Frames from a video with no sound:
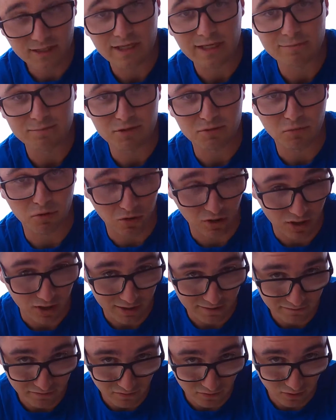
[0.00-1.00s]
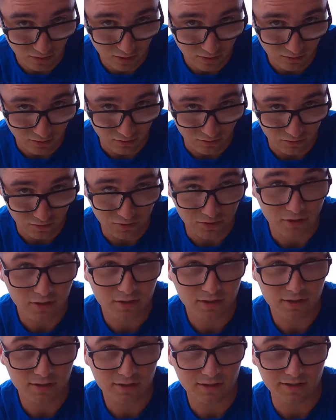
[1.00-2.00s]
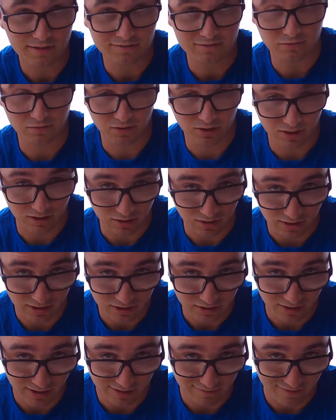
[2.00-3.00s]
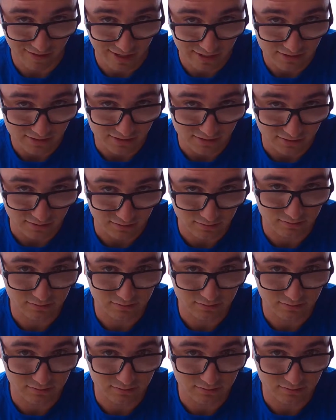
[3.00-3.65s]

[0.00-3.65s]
Keeps him alive for a lot longer, gives him a lot of good live action.